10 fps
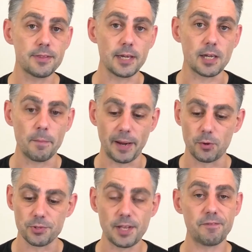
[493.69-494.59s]
think
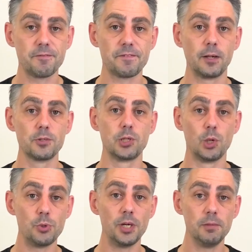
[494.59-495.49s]
about Stefan Feld's
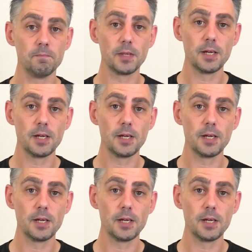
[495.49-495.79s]
Luna.